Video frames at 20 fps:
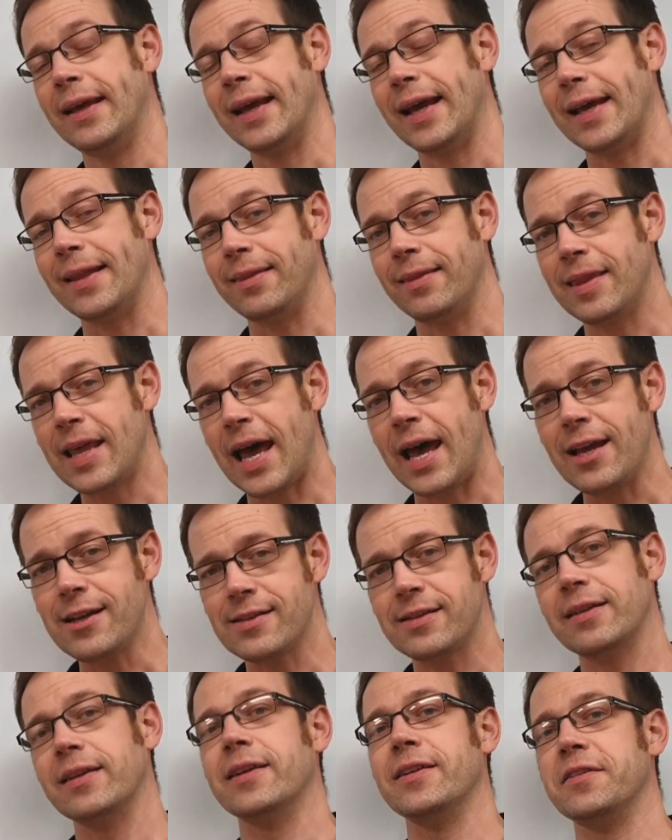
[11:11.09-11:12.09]
And
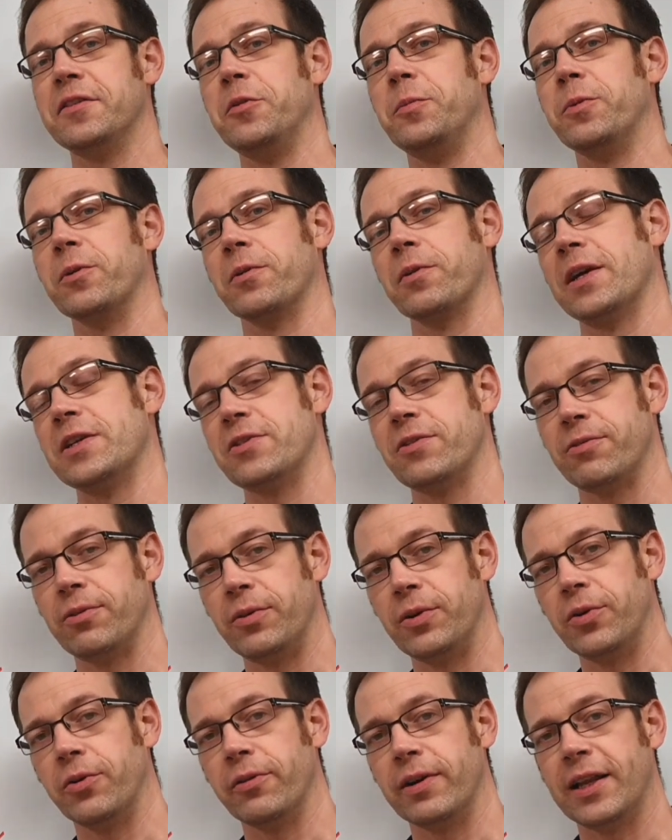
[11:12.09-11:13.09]
that, as you progress through
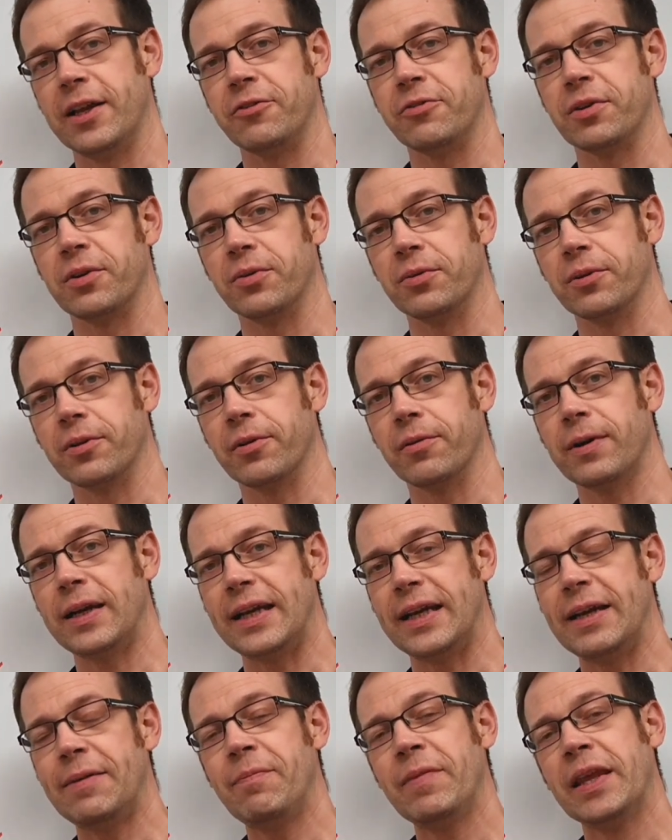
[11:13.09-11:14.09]
your electrical
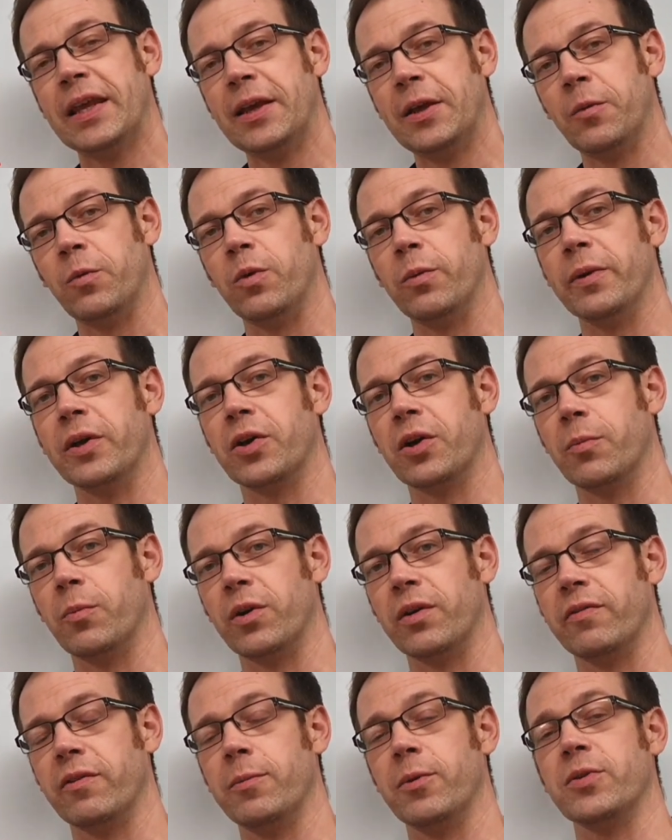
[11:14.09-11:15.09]
career, will become one
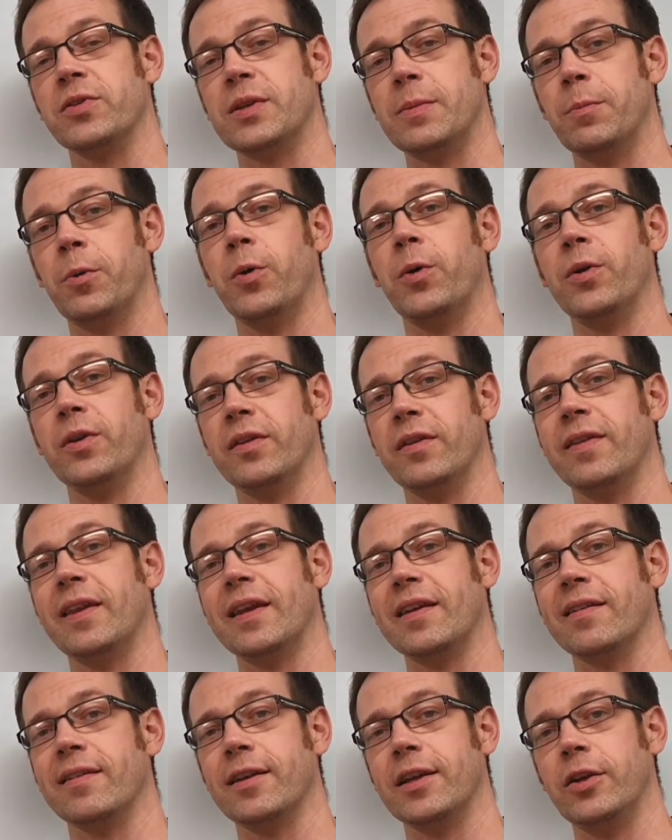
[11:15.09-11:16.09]
of the most important
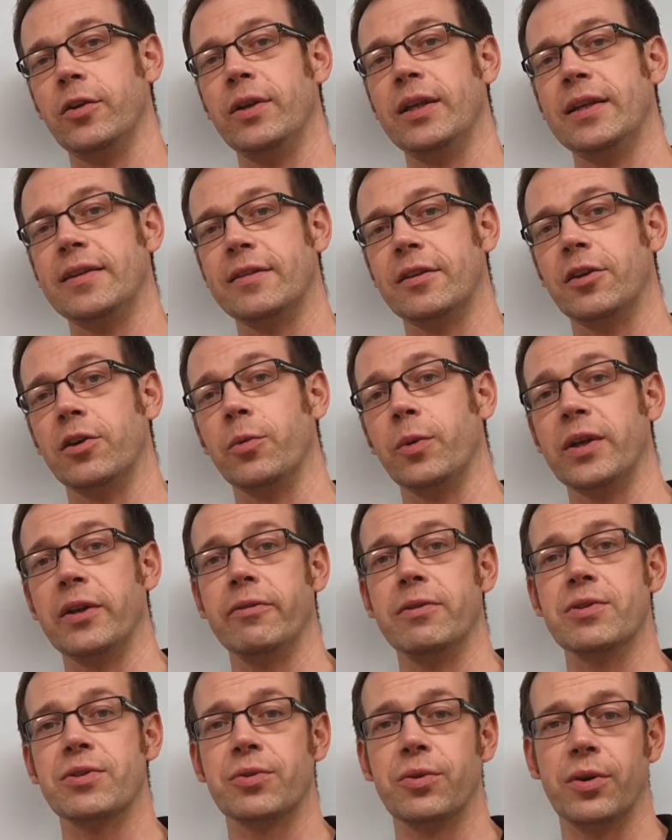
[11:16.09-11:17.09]
things that you need to know when you're
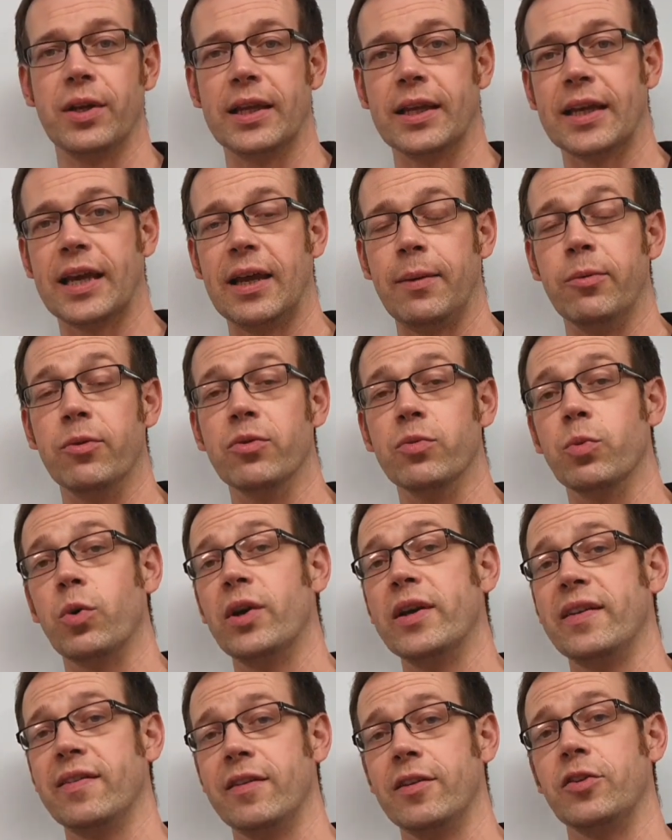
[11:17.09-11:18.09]
installing cables.
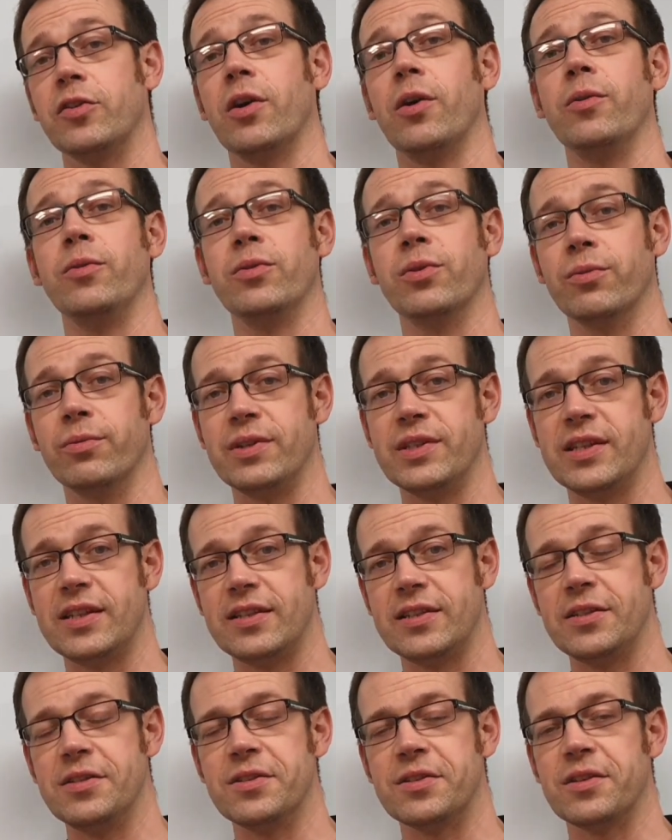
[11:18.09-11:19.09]
What is the total
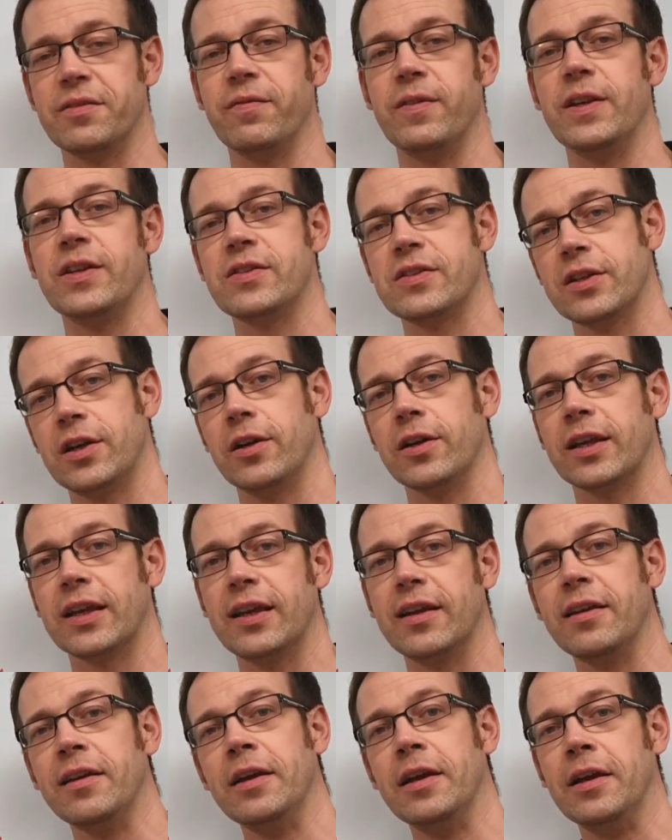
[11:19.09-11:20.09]
resistance of this
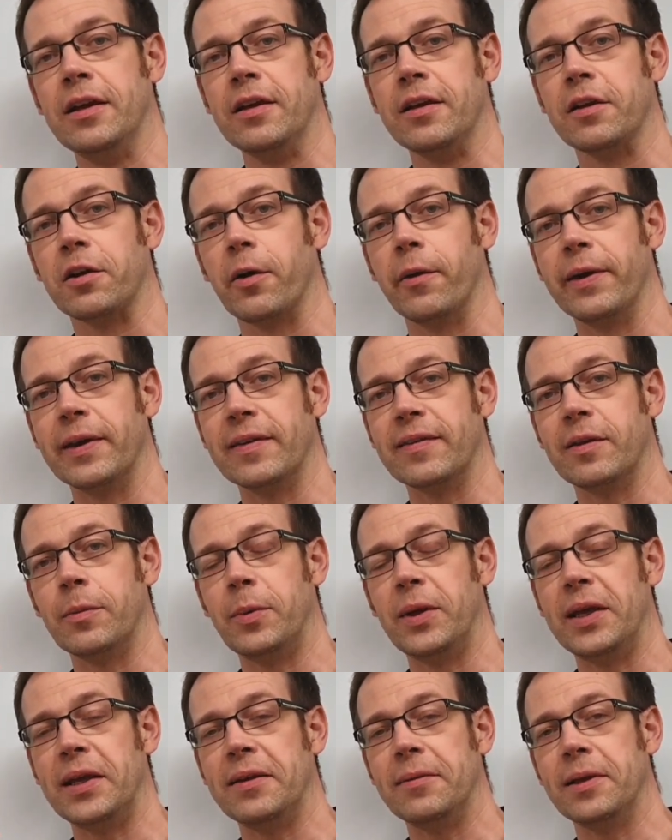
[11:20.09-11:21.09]
circuit going to
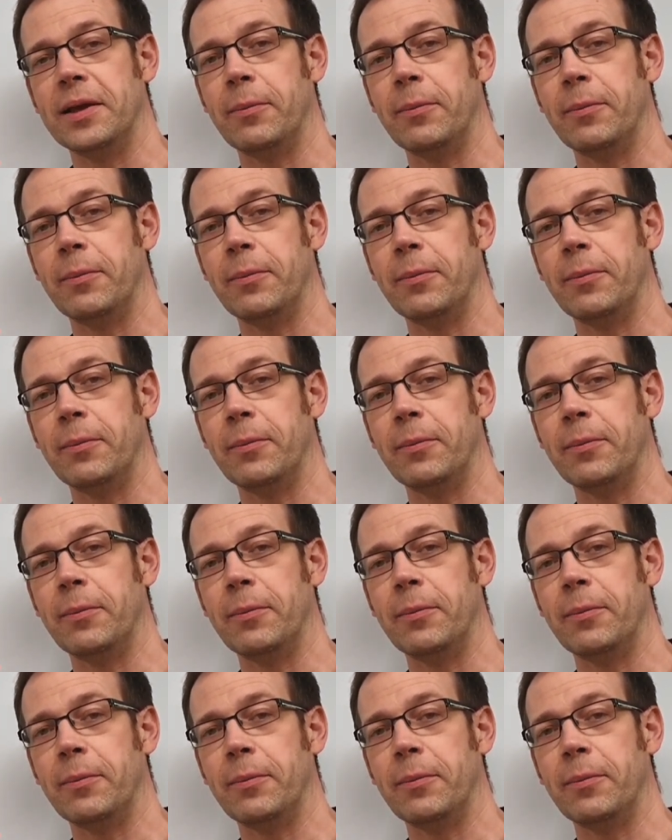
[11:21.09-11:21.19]
be?